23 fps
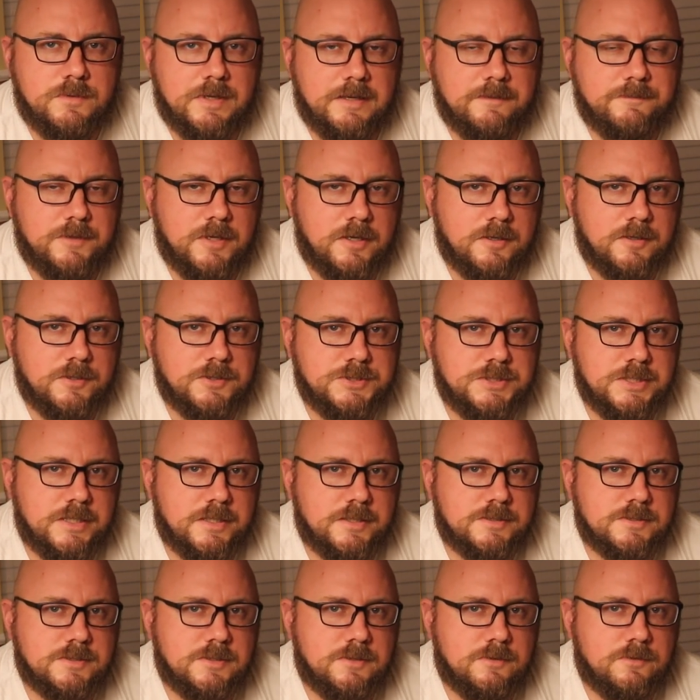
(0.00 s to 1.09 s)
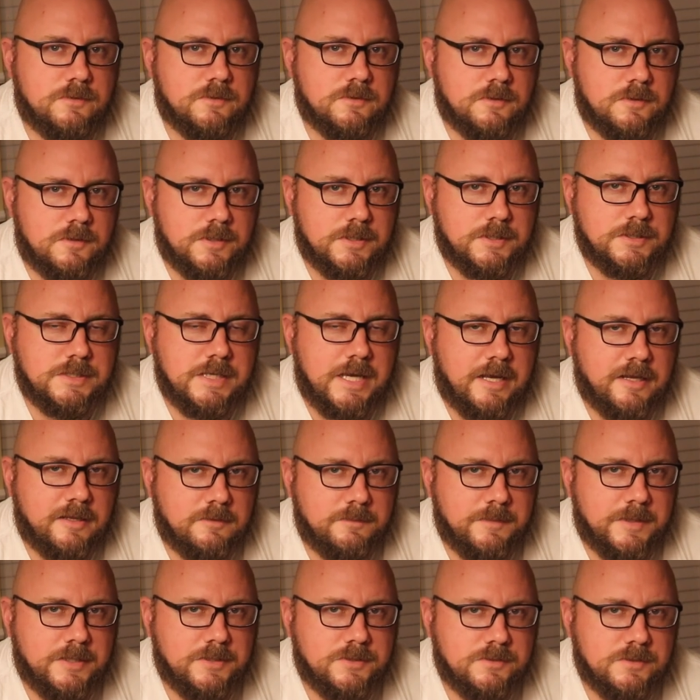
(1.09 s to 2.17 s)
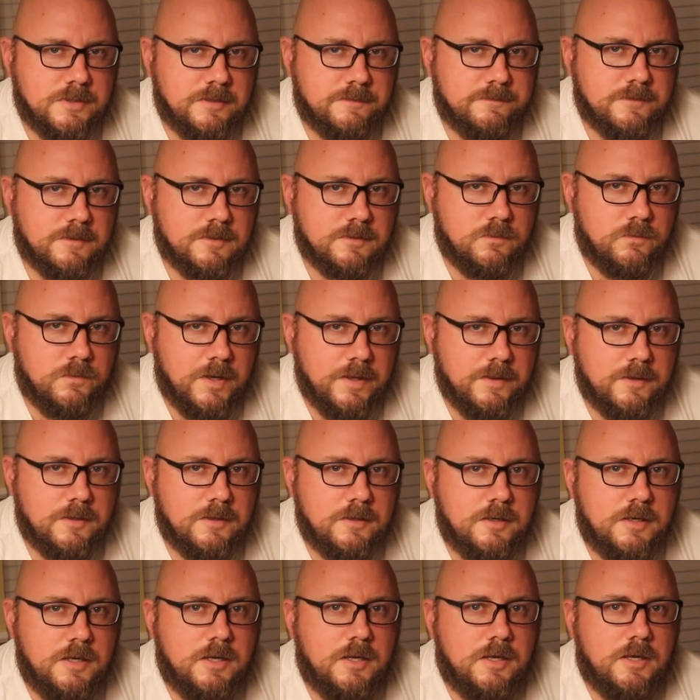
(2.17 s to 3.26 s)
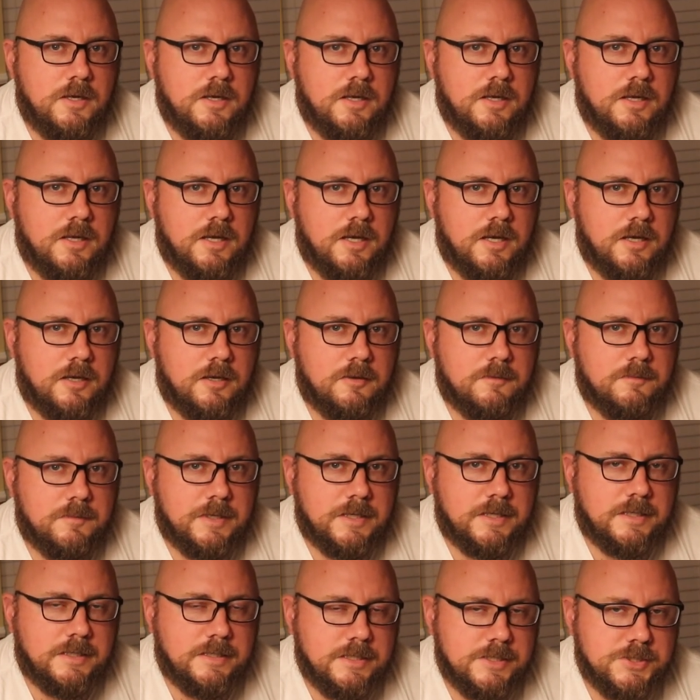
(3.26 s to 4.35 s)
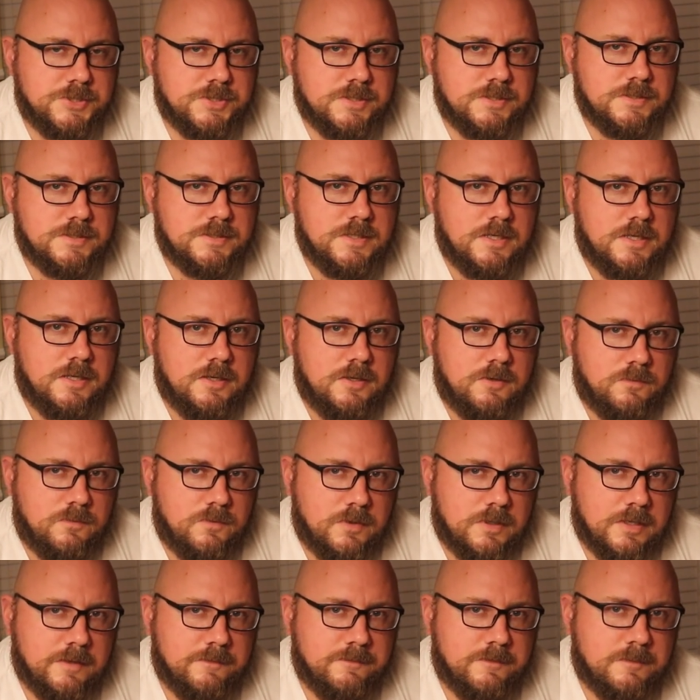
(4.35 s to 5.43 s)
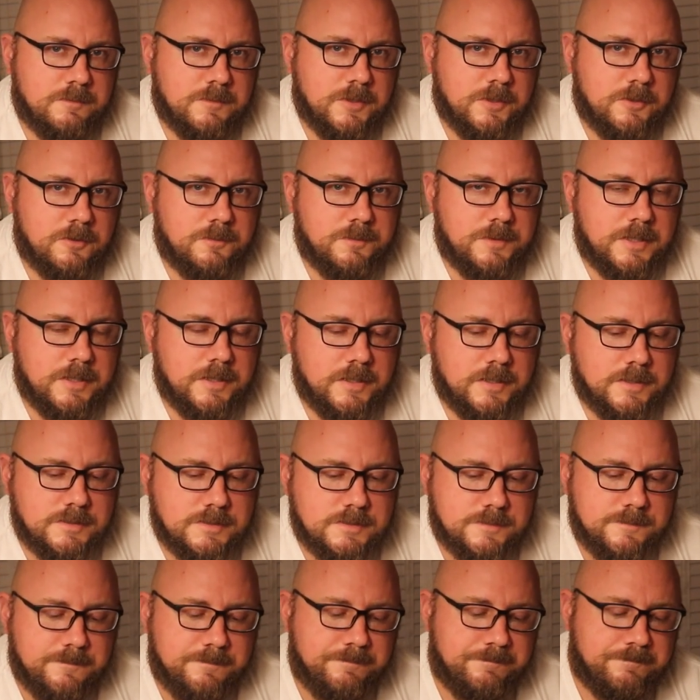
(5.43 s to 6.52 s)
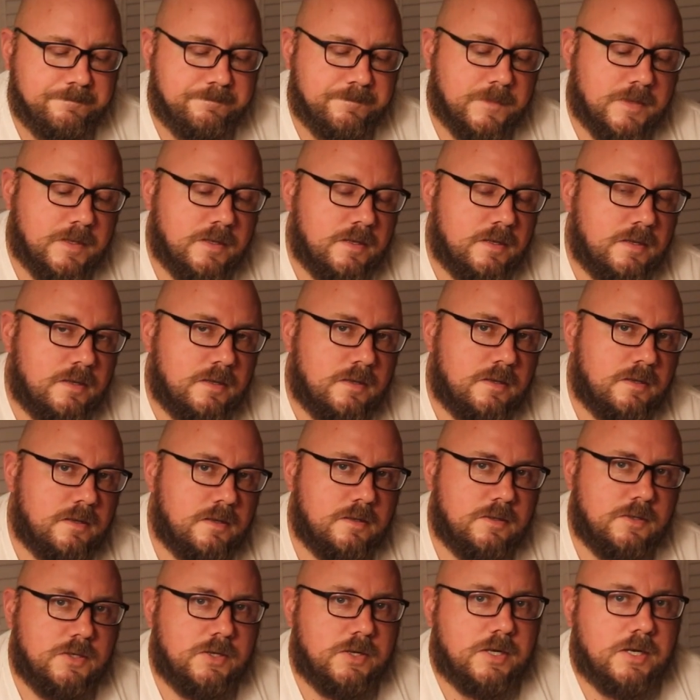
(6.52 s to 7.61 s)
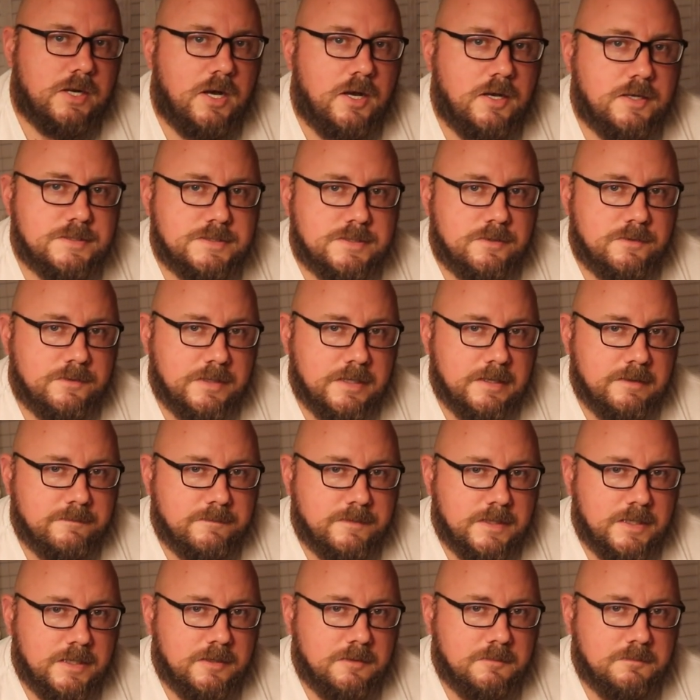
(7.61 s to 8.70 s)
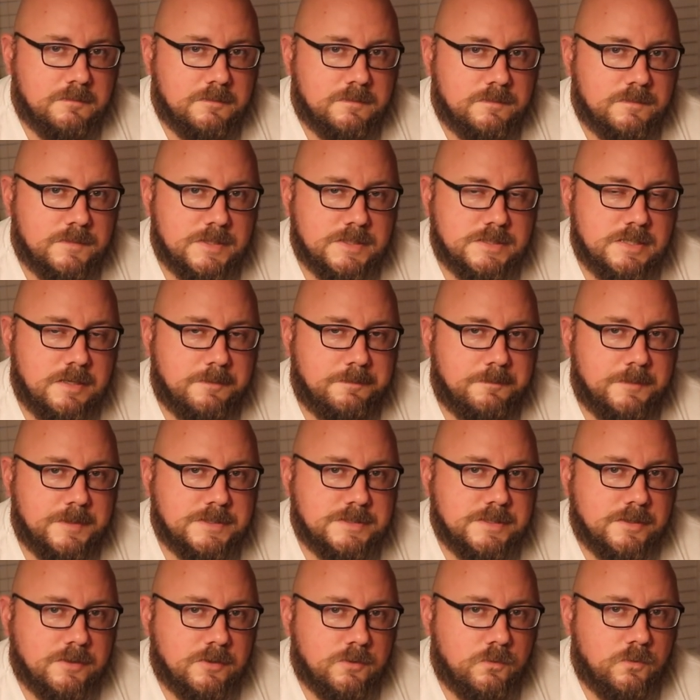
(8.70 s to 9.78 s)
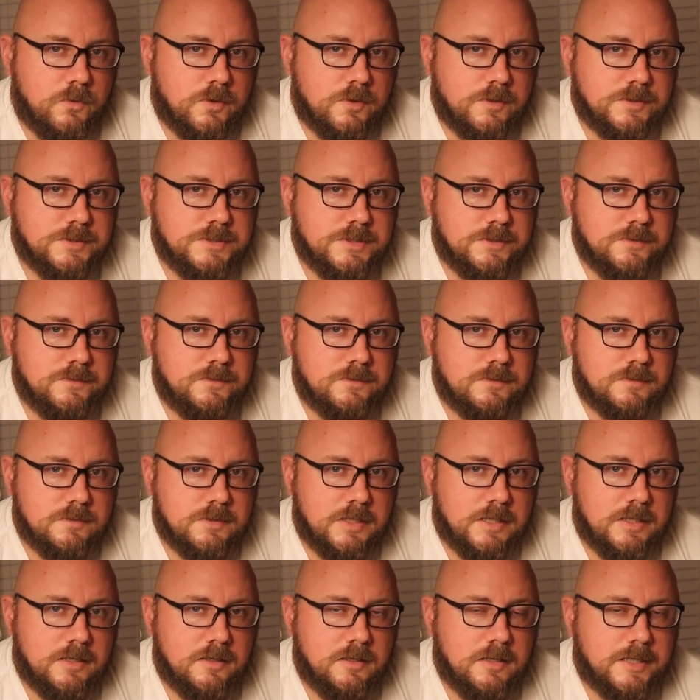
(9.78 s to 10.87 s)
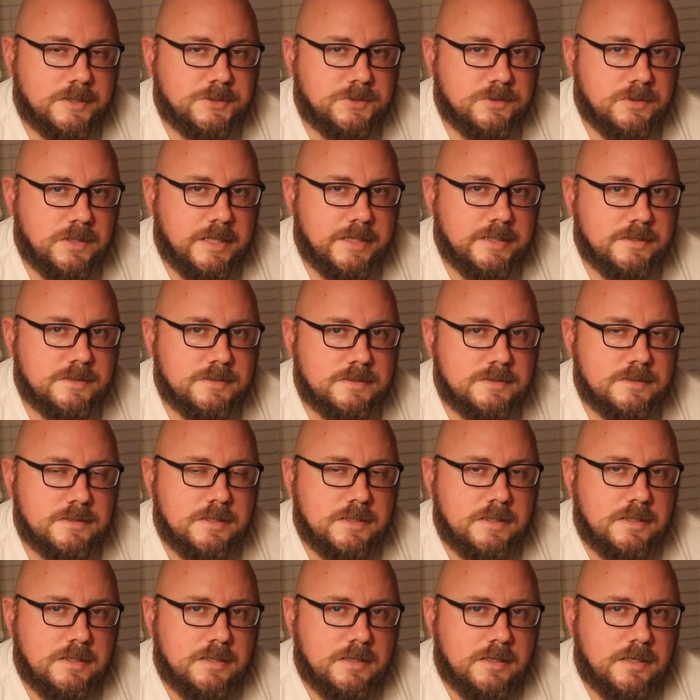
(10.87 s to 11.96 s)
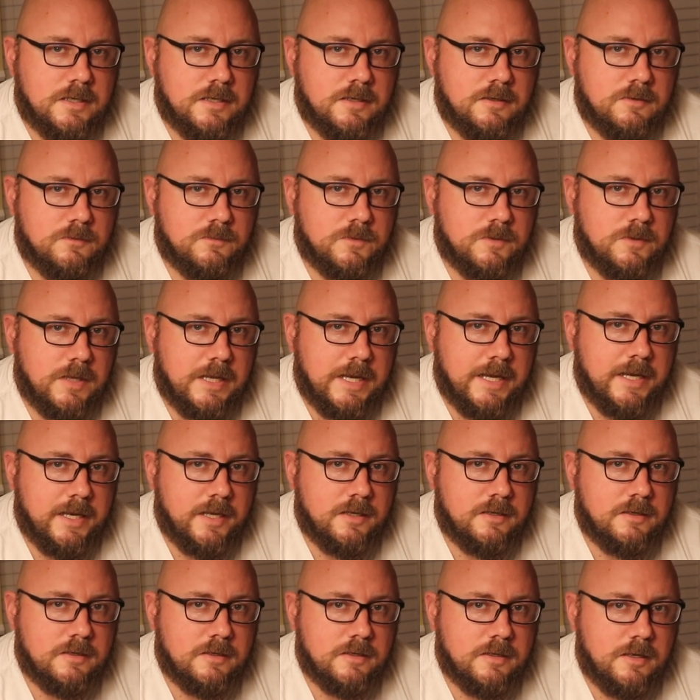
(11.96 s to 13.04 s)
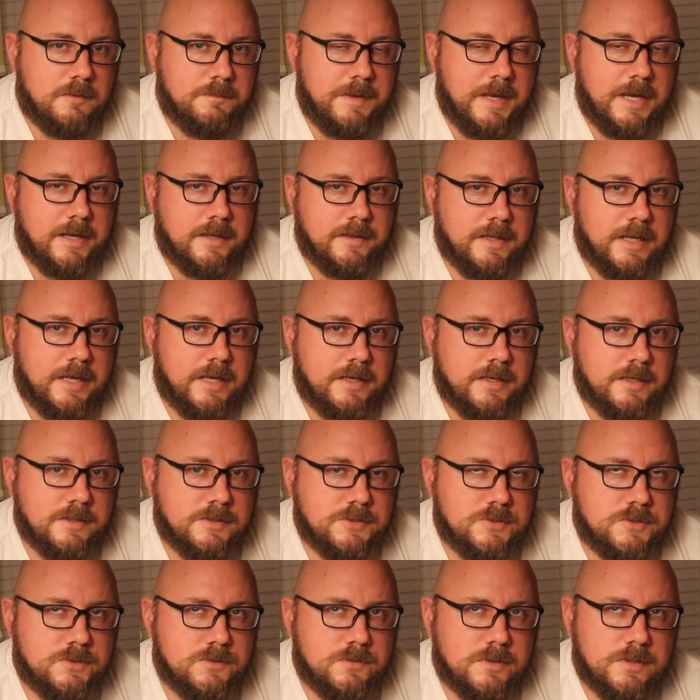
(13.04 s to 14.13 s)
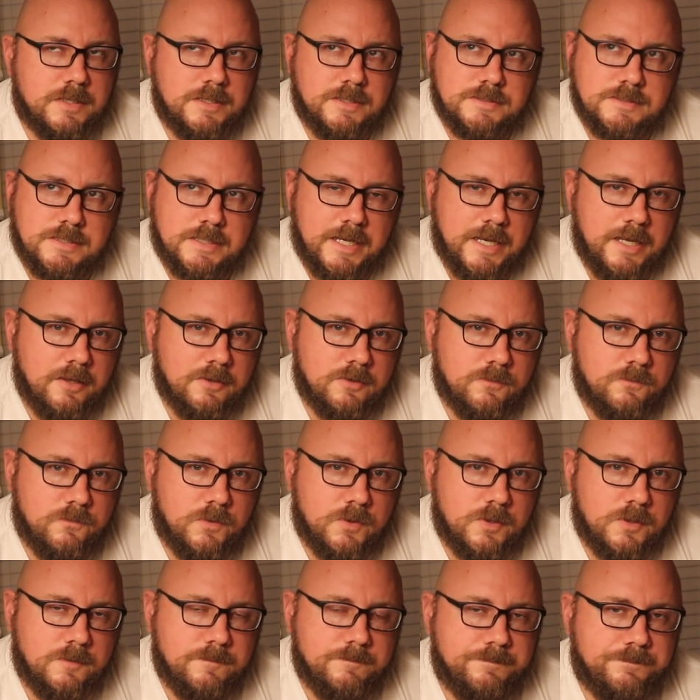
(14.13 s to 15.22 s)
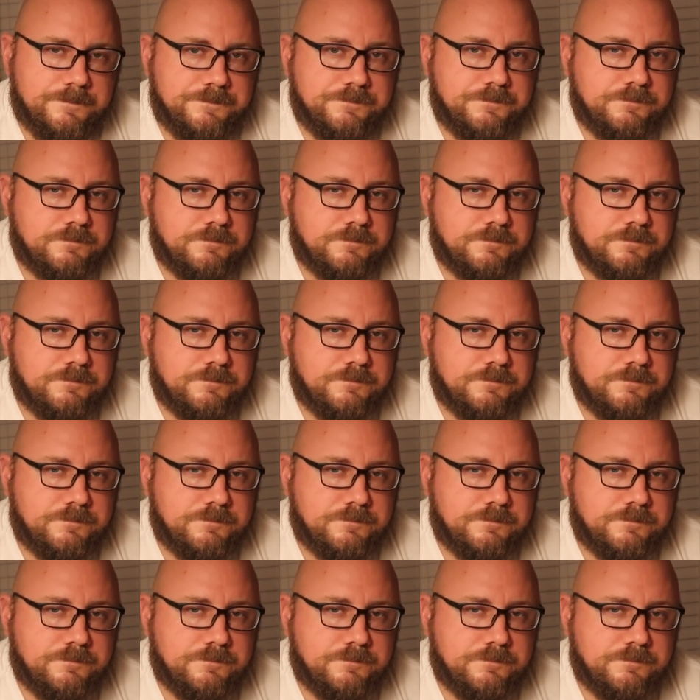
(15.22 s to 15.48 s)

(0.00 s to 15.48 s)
we have younger chicks who are learning to acclimate to different weather and conditions, we'll give them a little bit of this. You can also give them the supplements in their water too, electrolytes. We'll add a pack of that into, I think it's a gallon of water.